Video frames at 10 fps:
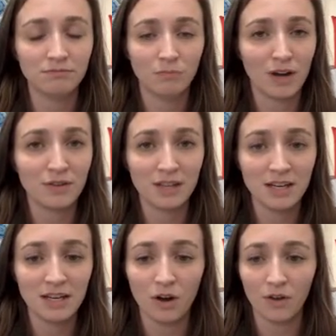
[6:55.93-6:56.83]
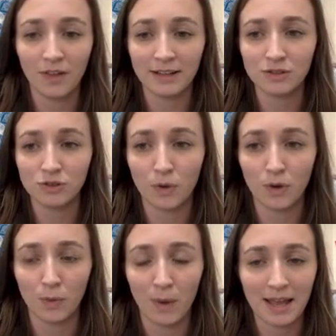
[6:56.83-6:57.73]
Why do they need all that
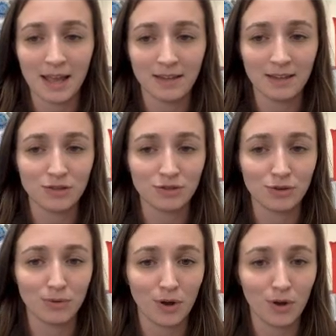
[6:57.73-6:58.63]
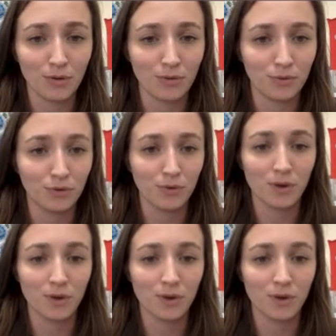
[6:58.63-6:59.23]
soil? Why can't they just grow through